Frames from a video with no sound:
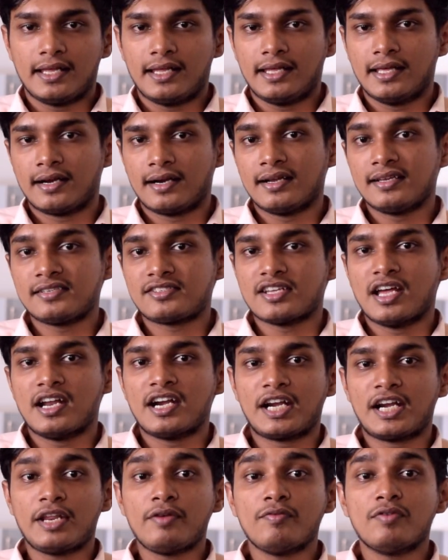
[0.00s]
Errors
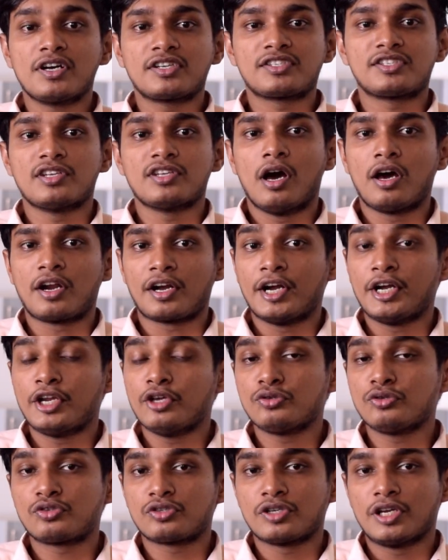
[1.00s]
and reworks are
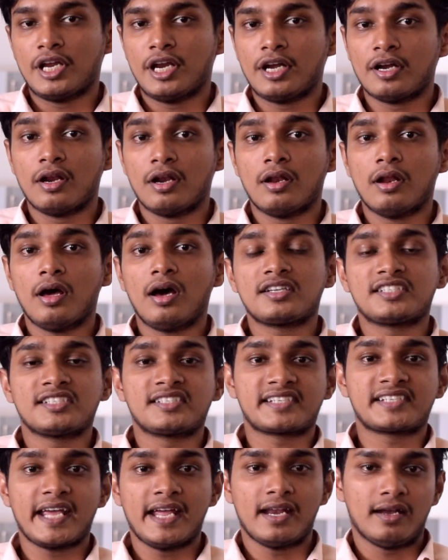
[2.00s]
reduced in a larger
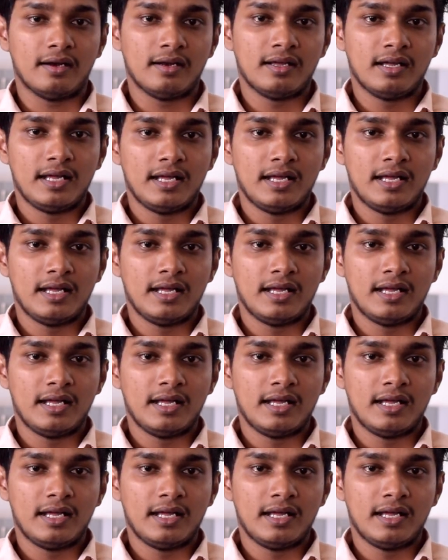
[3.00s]
scale.